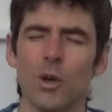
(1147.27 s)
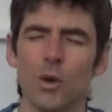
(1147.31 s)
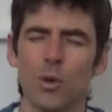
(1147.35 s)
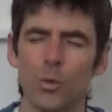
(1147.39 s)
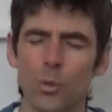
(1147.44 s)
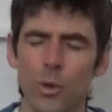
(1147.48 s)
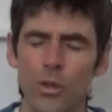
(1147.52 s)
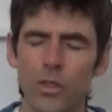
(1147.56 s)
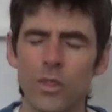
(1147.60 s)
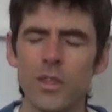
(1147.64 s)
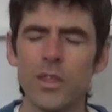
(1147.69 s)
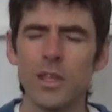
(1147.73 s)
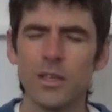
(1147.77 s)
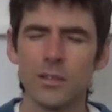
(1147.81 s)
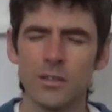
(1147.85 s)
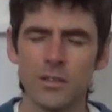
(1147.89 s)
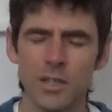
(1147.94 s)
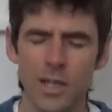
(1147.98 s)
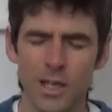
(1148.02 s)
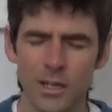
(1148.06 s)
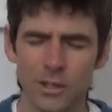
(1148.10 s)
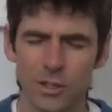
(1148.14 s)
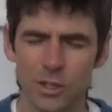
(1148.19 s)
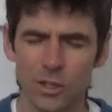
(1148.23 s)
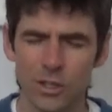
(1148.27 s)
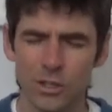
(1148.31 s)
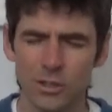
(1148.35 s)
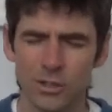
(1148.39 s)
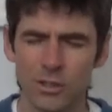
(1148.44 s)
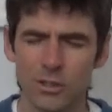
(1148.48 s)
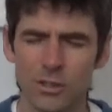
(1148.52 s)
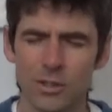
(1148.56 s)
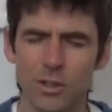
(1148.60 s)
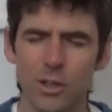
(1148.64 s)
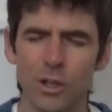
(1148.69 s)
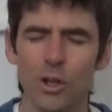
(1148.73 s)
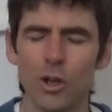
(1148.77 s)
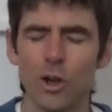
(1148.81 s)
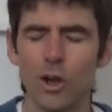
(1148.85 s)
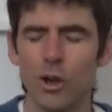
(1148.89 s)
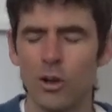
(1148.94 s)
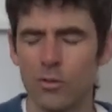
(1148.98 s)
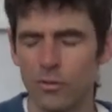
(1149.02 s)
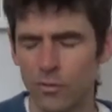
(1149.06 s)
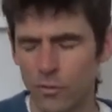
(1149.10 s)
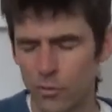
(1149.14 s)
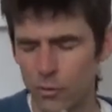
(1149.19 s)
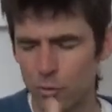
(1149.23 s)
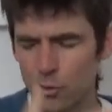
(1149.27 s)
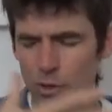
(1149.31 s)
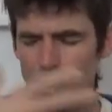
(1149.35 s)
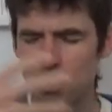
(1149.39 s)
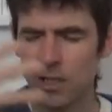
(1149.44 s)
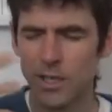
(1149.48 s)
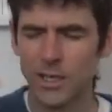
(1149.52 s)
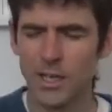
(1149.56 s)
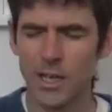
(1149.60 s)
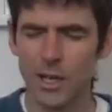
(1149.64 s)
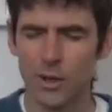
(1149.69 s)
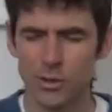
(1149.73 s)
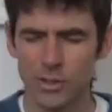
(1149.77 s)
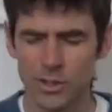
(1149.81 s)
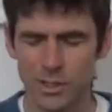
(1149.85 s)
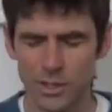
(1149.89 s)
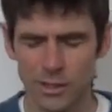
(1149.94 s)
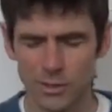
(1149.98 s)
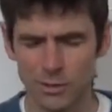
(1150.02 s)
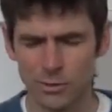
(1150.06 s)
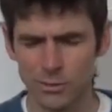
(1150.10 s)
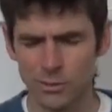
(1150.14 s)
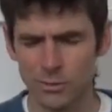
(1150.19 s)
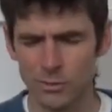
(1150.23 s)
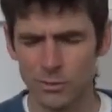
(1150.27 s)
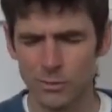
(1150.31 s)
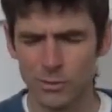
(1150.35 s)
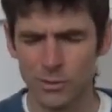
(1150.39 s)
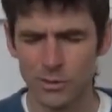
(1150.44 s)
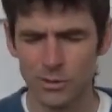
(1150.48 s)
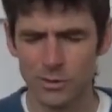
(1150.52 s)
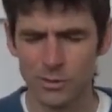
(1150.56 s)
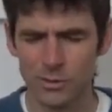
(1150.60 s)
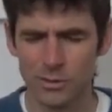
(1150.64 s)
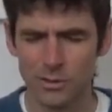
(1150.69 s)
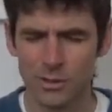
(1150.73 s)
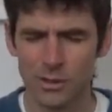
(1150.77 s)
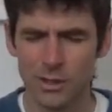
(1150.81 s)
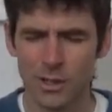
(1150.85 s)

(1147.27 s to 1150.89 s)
with the intention of freeing ourselves